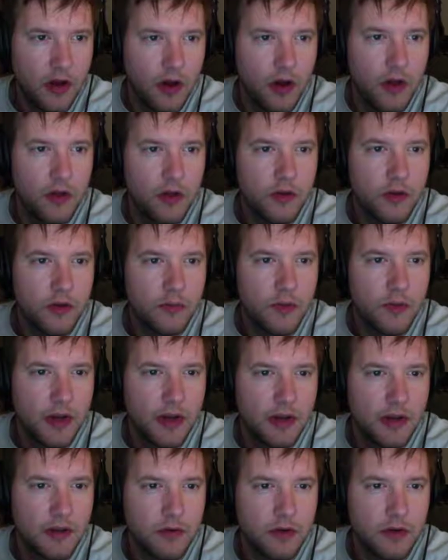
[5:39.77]
all your
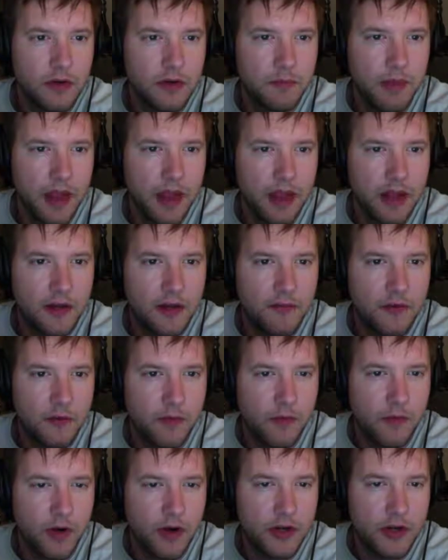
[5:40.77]
money toward paying off your
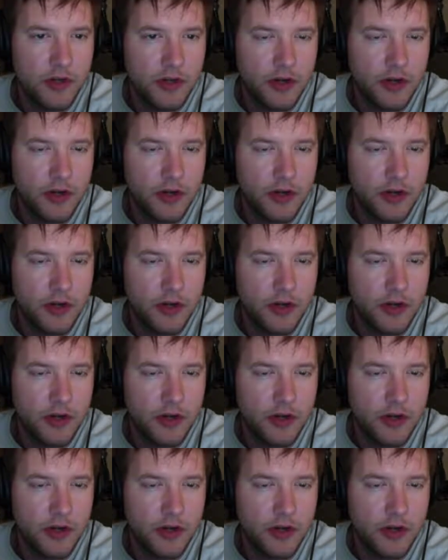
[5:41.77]
mortgage